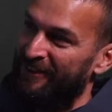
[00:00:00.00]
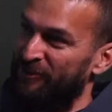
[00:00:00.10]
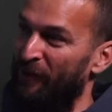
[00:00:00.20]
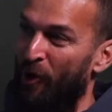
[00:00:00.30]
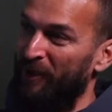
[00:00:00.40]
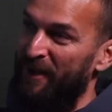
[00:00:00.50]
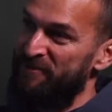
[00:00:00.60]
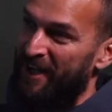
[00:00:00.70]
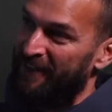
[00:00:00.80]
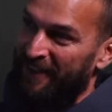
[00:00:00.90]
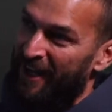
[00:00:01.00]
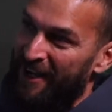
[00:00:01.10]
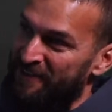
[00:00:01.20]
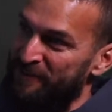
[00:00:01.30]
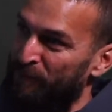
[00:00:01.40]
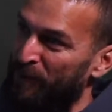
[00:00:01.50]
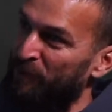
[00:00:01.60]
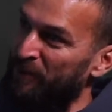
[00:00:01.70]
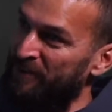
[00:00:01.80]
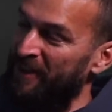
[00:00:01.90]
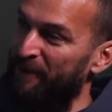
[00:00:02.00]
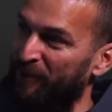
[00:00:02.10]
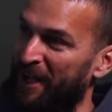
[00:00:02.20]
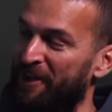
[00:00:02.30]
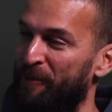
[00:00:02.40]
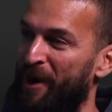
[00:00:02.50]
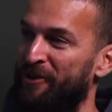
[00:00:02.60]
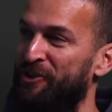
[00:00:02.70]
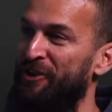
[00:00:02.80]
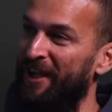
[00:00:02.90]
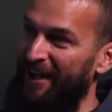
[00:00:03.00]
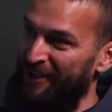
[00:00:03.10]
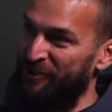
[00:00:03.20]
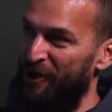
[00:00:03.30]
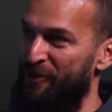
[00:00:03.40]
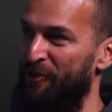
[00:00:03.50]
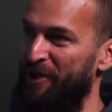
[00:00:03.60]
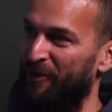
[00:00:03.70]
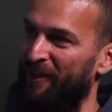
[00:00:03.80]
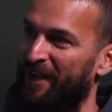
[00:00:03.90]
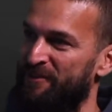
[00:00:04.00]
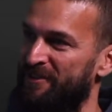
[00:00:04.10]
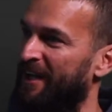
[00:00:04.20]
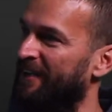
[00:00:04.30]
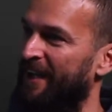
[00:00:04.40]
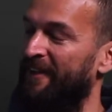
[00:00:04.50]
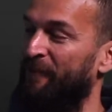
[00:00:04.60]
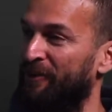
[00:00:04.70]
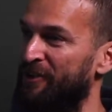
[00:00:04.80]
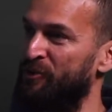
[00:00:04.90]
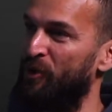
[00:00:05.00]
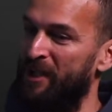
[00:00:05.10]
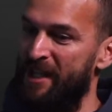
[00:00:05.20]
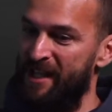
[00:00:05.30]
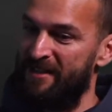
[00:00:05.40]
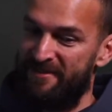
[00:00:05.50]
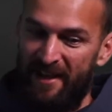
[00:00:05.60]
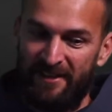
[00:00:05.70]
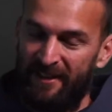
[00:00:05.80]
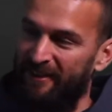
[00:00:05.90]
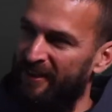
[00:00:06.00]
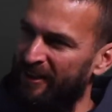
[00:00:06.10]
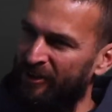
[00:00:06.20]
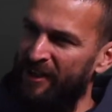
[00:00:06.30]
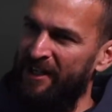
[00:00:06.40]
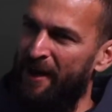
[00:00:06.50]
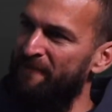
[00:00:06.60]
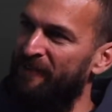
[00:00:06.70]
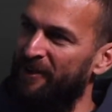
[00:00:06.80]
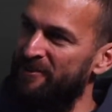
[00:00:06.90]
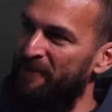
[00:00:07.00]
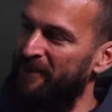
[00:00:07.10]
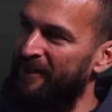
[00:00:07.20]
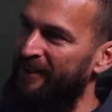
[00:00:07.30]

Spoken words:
So the whole left side of their line has improved with Orlando Brown Jr. and Joe Thuney on the left side, and they've got this rookie center, Creed Humphrey or something.